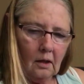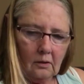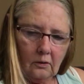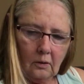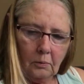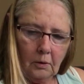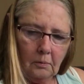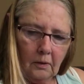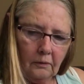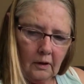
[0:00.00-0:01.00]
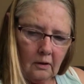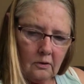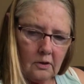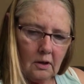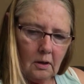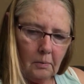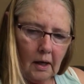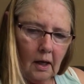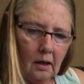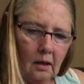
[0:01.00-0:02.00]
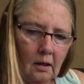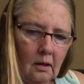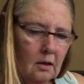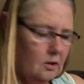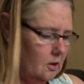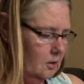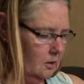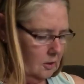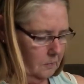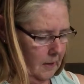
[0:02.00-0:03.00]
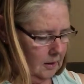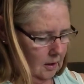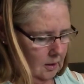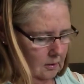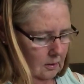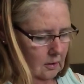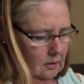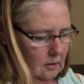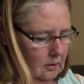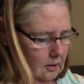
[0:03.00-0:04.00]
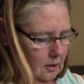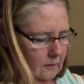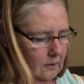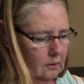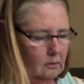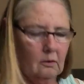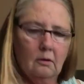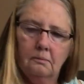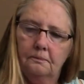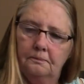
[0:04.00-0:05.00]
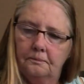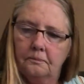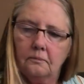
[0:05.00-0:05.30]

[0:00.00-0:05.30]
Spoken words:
Okay, so I put my fingers in the bag. She's expecting a treat, so I'm going to give it to her.